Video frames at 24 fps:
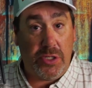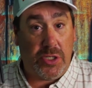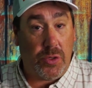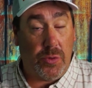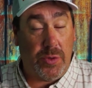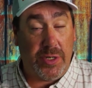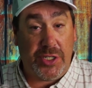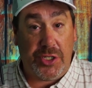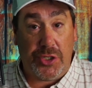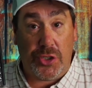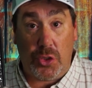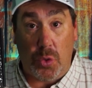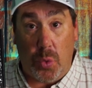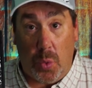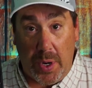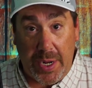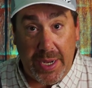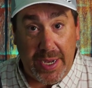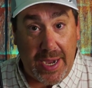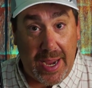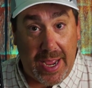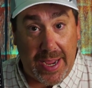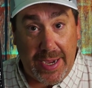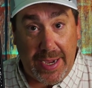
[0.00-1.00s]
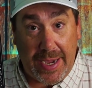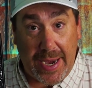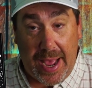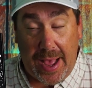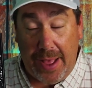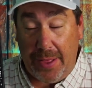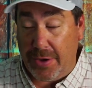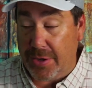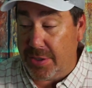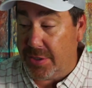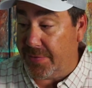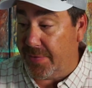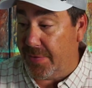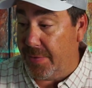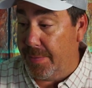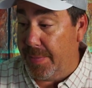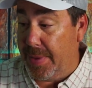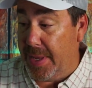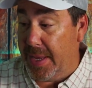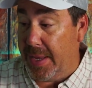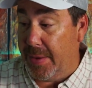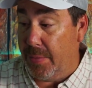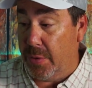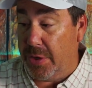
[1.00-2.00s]
so it's $29 for
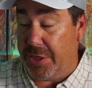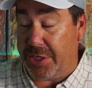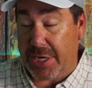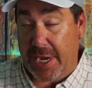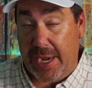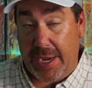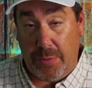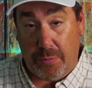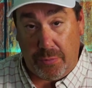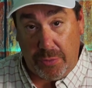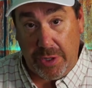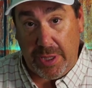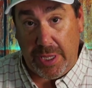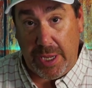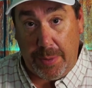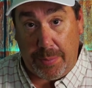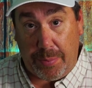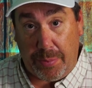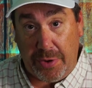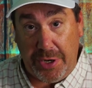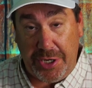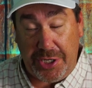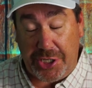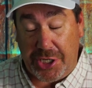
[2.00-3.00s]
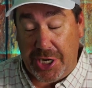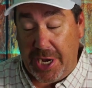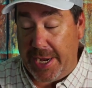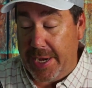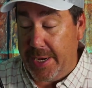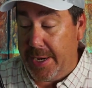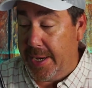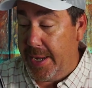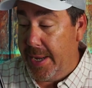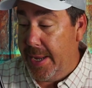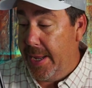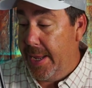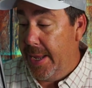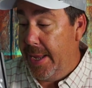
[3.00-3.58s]
me, which I really appreciate.